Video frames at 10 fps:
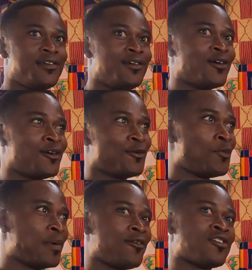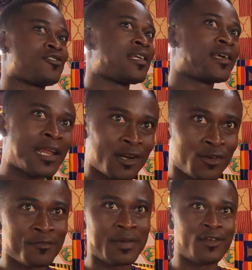You know, women was taken out
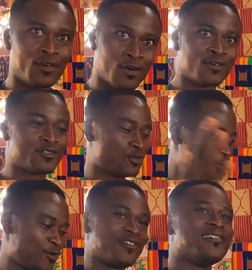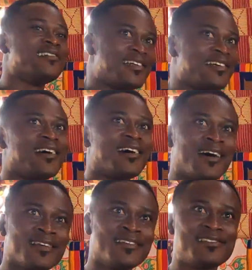of men, you know, so
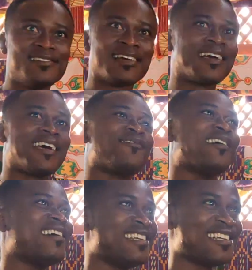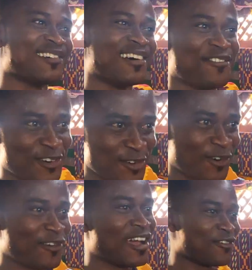at least you can get this one for
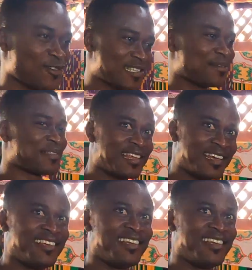your wife or something.